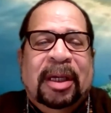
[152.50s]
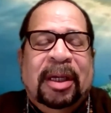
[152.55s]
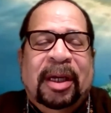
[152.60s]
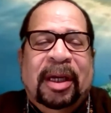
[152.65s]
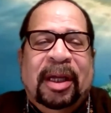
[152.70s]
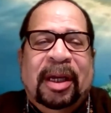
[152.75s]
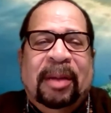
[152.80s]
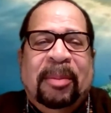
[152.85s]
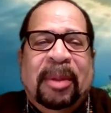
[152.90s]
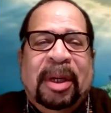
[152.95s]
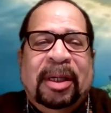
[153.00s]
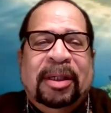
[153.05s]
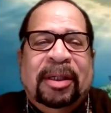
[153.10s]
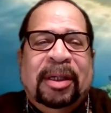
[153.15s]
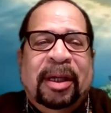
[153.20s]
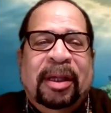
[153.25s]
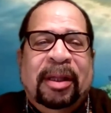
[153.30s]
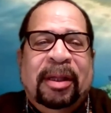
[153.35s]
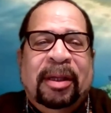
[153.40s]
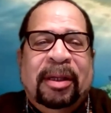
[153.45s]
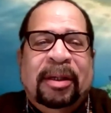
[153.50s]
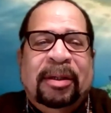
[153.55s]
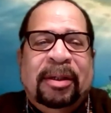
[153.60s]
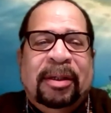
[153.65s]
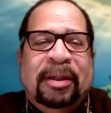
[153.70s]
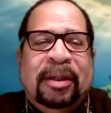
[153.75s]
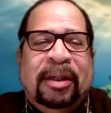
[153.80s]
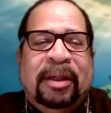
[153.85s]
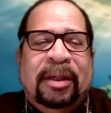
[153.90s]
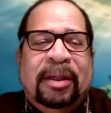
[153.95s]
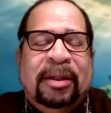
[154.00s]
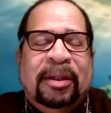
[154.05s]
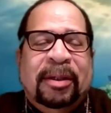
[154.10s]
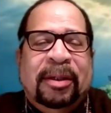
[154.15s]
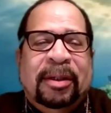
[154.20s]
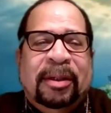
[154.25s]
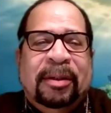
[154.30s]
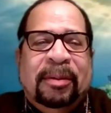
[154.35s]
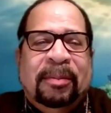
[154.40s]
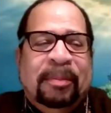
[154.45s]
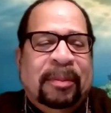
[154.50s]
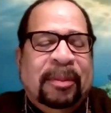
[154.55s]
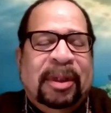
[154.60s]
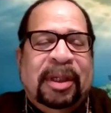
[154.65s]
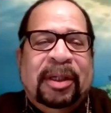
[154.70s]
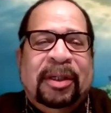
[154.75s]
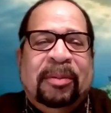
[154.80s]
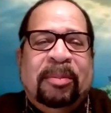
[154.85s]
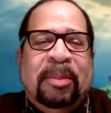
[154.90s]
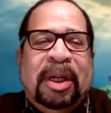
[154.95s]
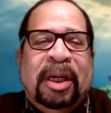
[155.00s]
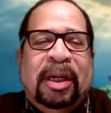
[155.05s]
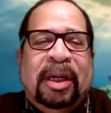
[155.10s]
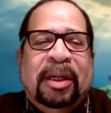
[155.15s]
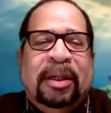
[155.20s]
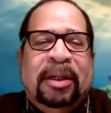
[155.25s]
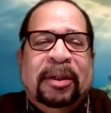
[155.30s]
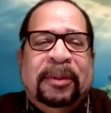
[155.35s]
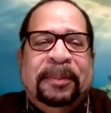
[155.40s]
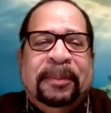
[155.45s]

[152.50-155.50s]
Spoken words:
And I might say this in this minute,